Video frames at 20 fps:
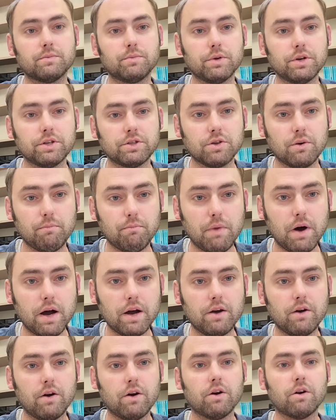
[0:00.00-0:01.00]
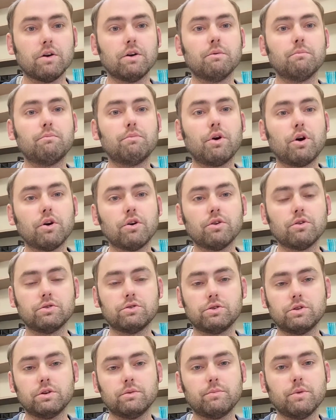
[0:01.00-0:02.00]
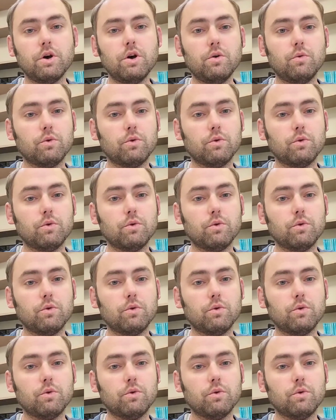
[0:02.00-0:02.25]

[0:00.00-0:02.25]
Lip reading: placed on my heart in partnership